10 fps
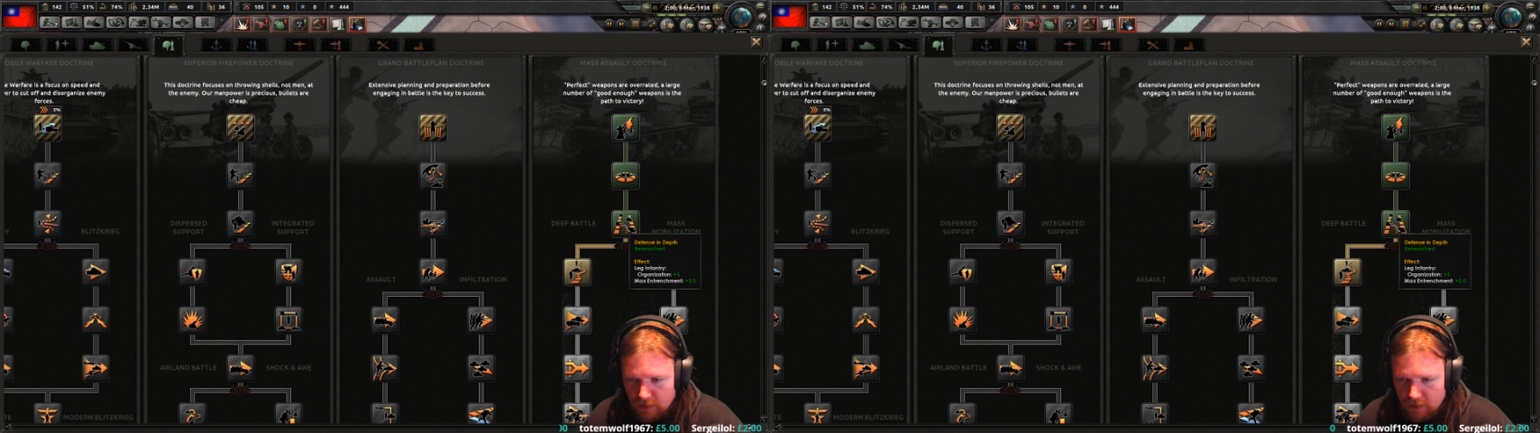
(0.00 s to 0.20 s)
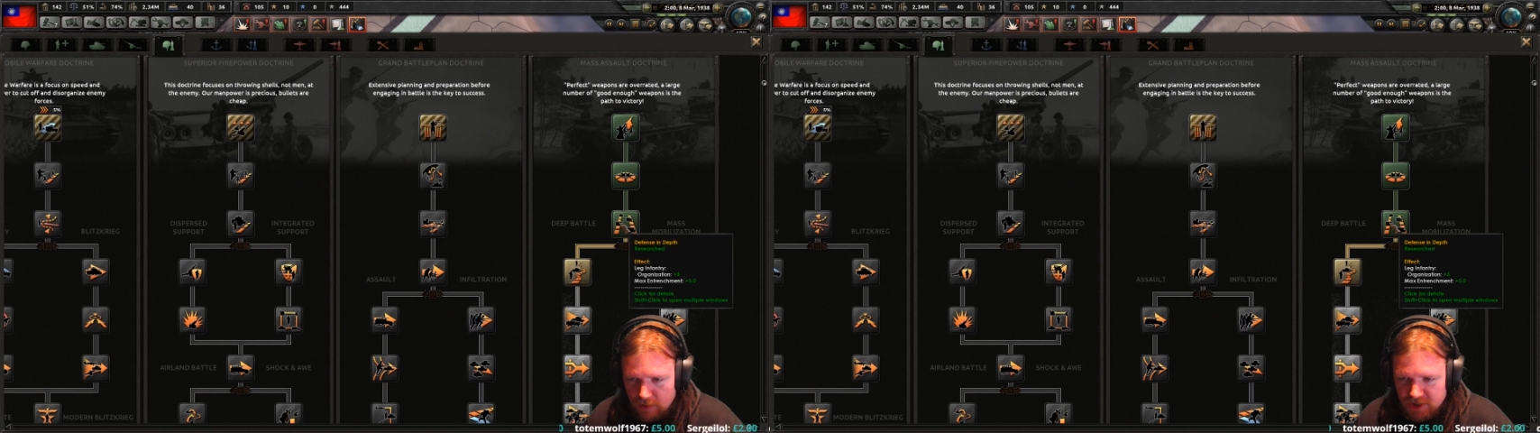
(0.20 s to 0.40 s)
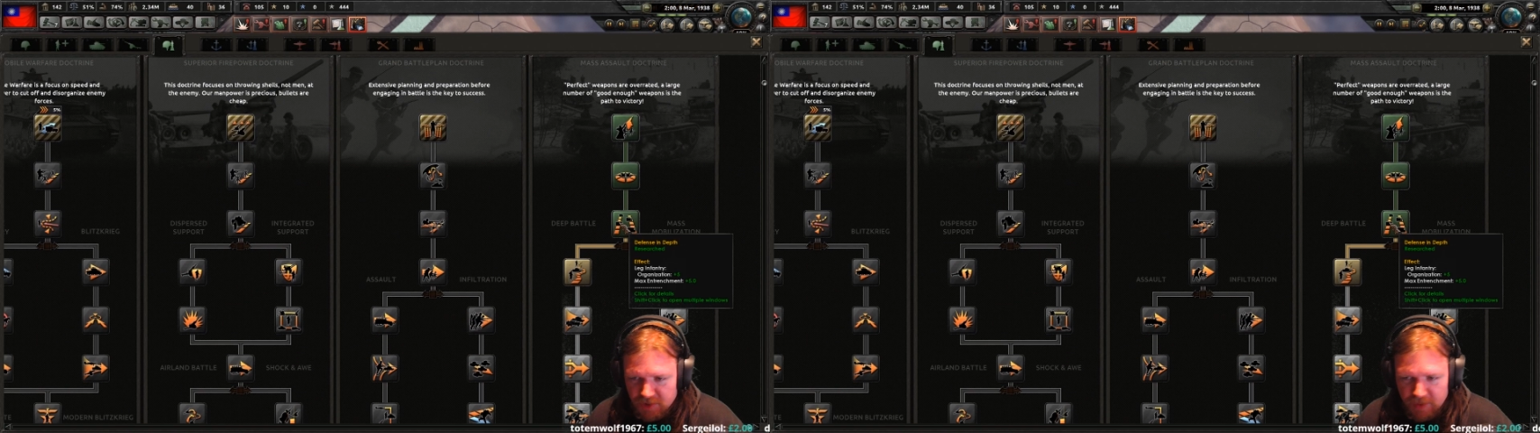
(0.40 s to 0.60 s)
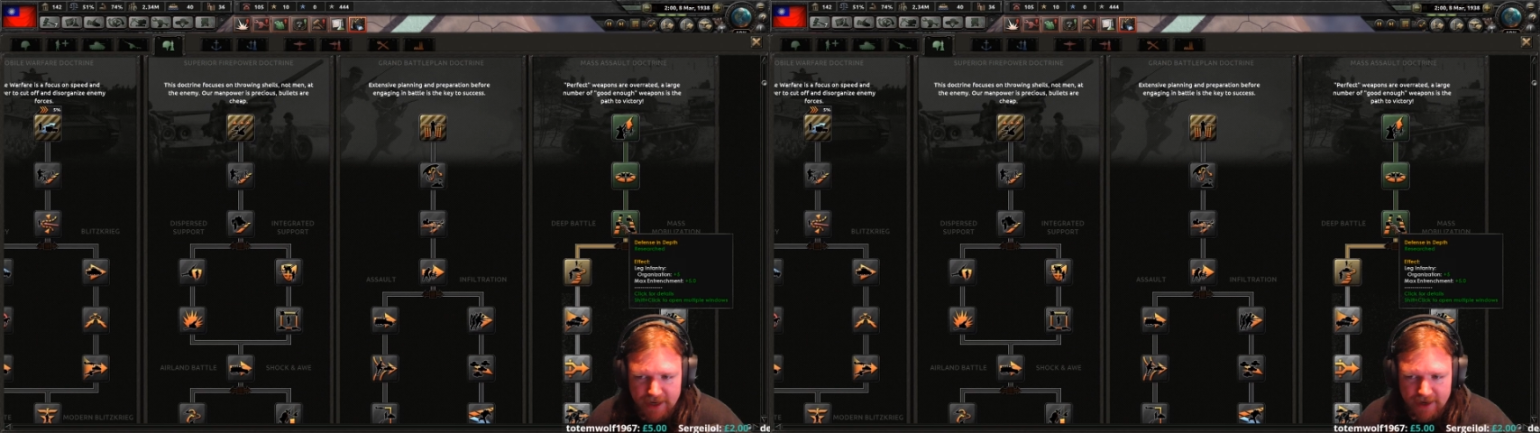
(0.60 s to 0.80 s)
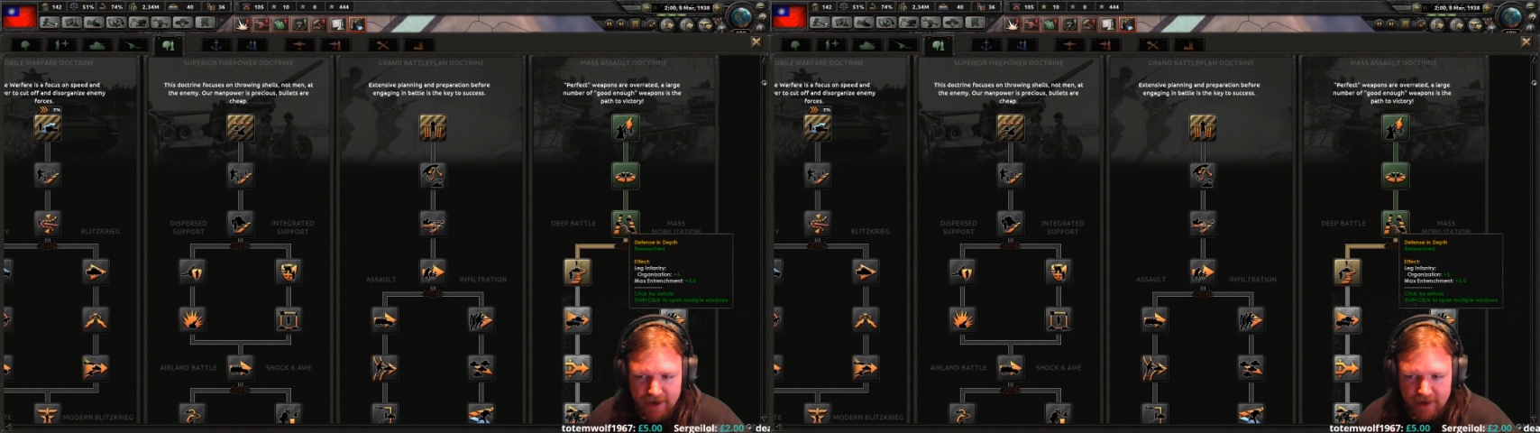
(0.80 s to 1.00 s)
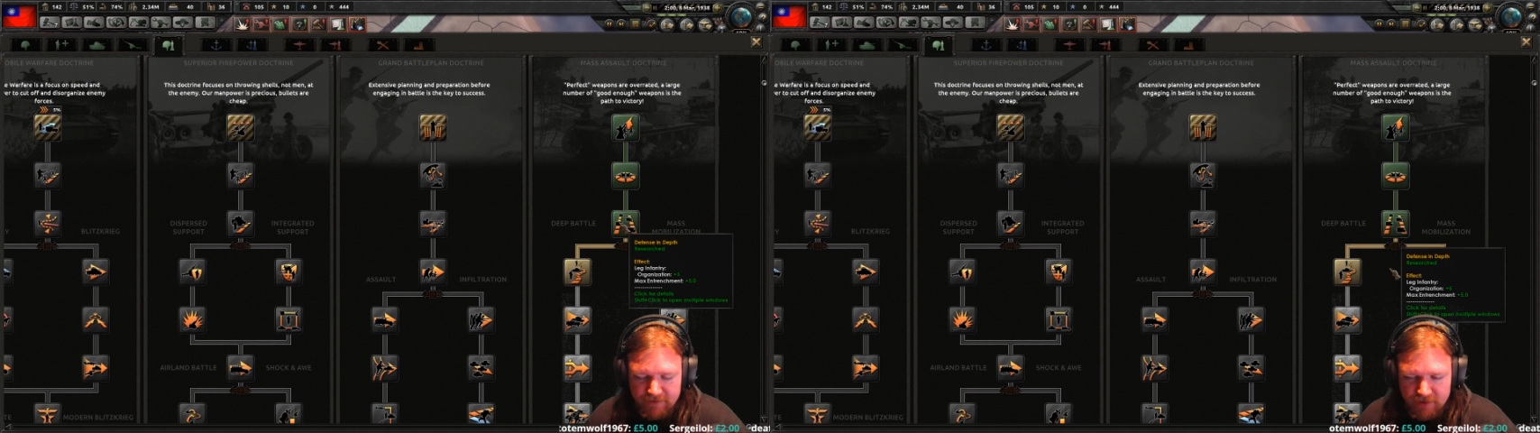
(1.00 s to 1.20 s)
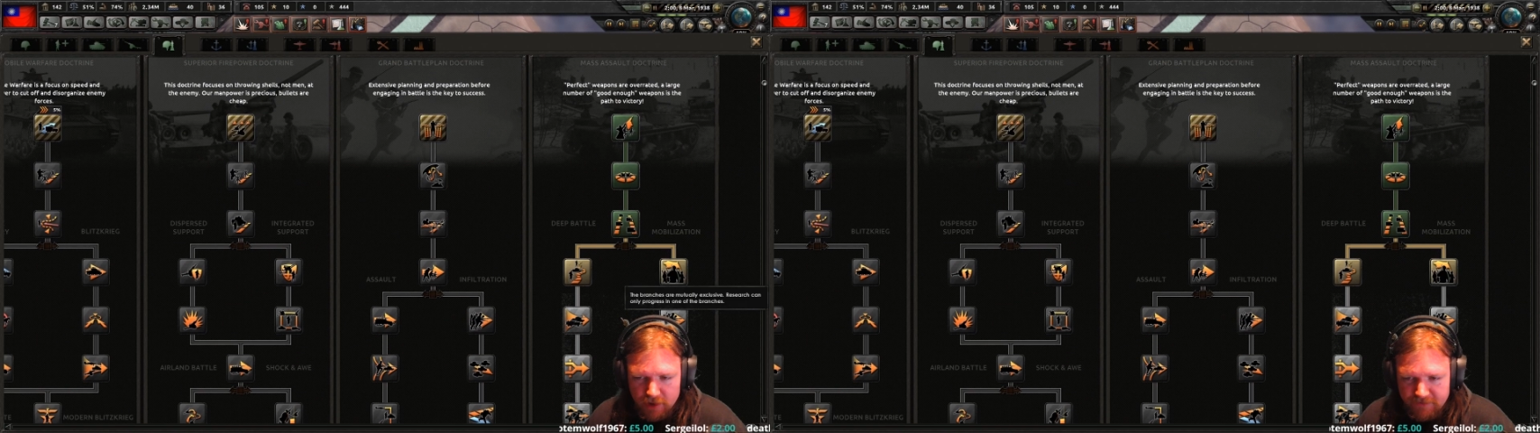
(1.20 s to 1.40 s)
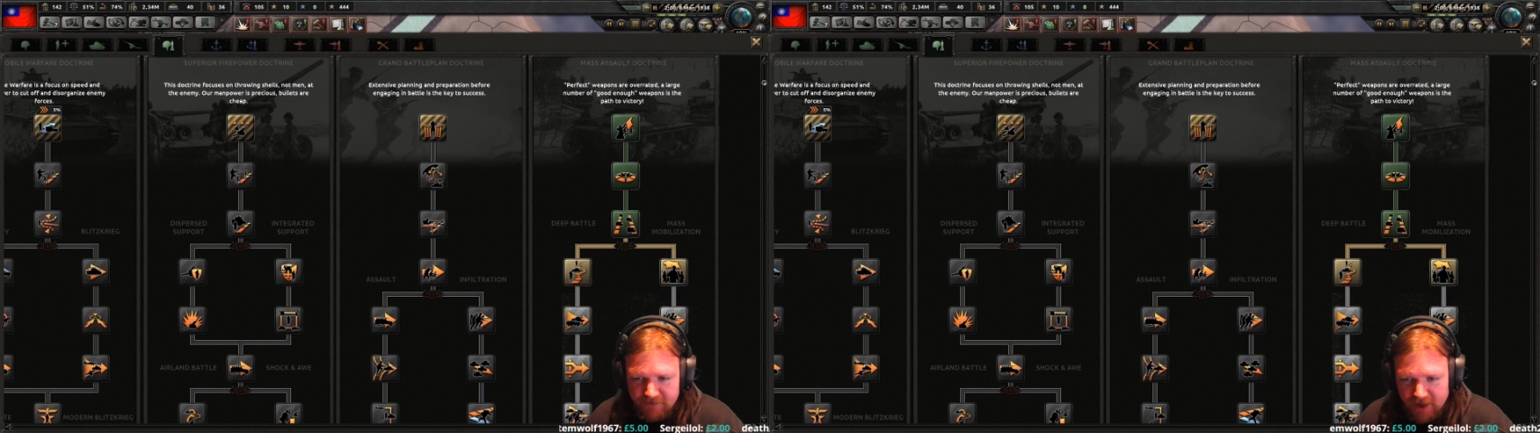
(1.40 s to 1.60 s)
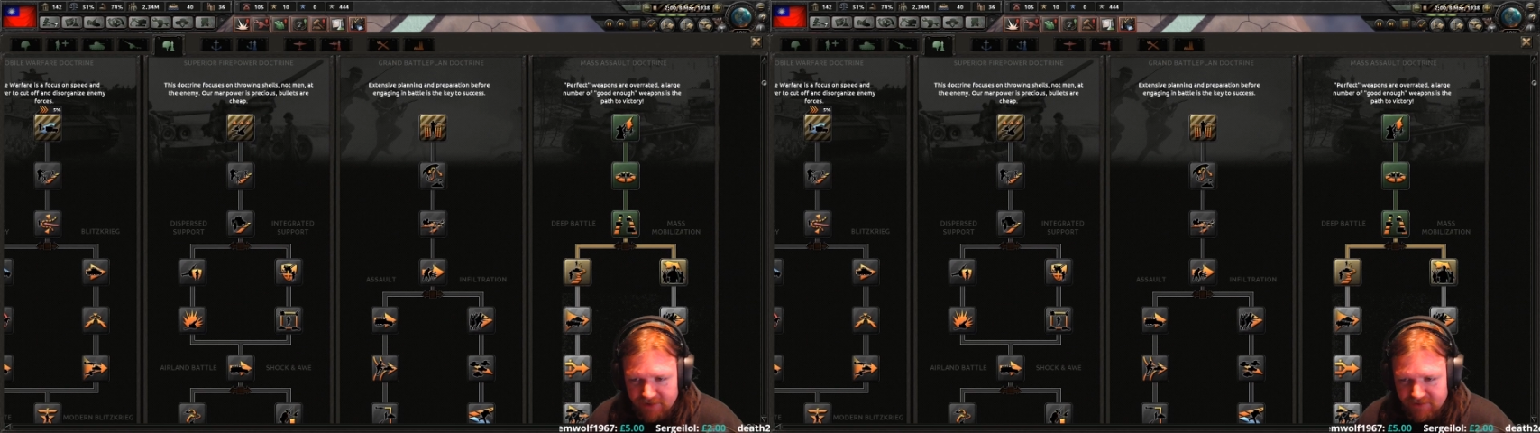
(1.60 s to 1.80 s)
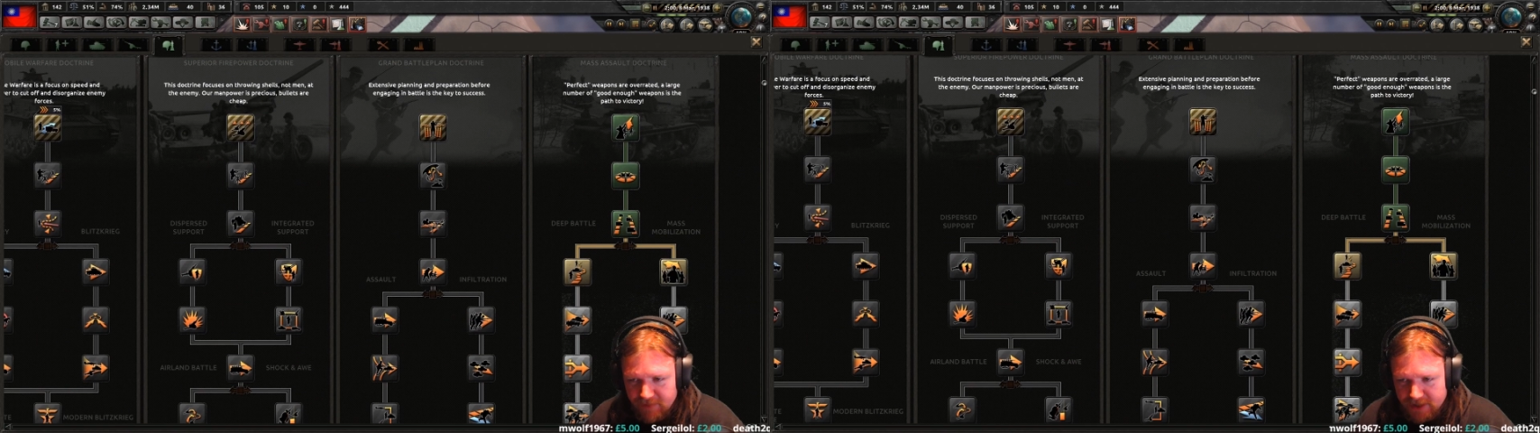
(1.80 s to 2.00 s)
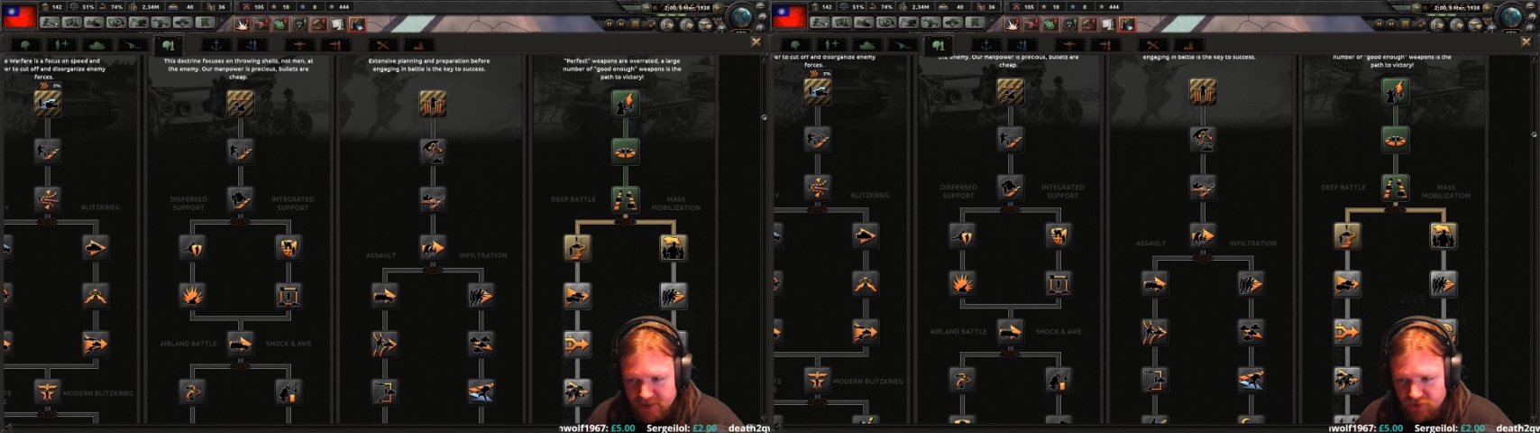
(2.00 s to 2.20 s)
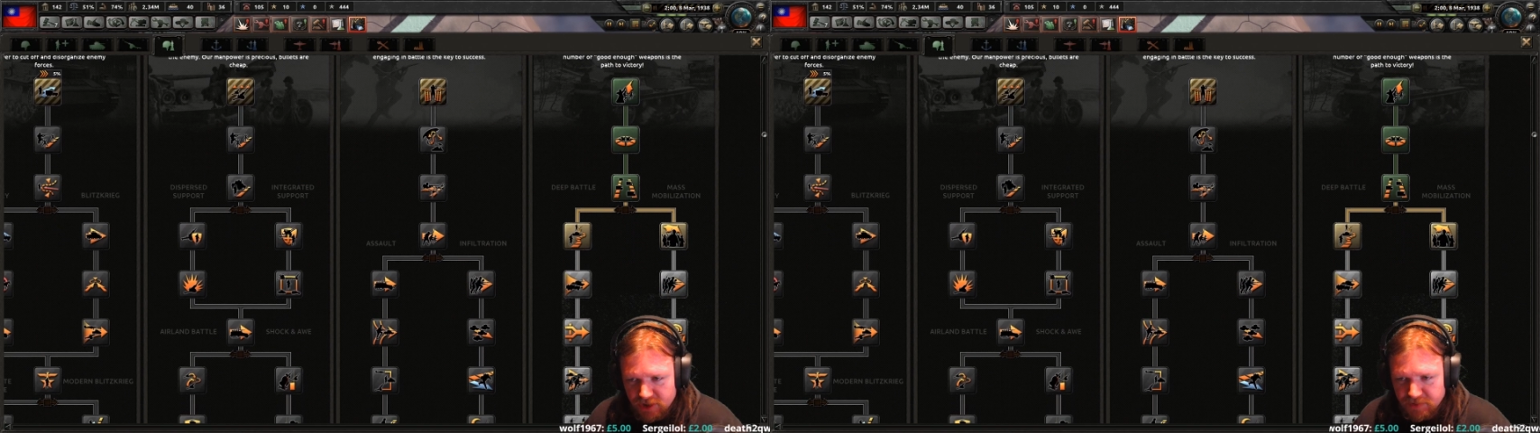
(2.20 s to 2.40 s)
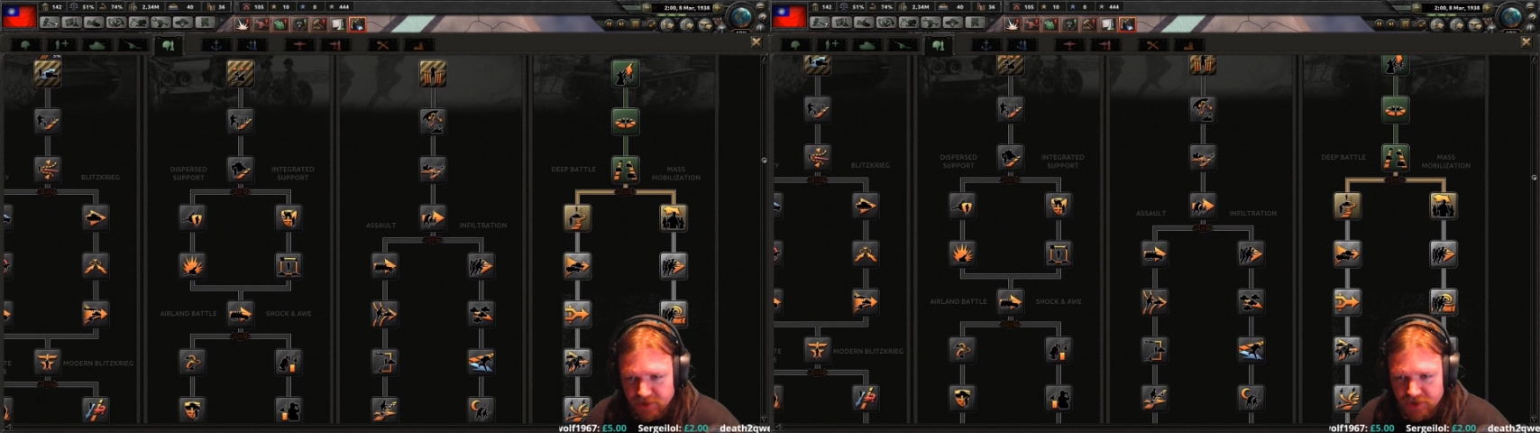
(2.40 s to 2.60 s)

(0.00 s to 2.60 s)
So we have another five max entrenchment.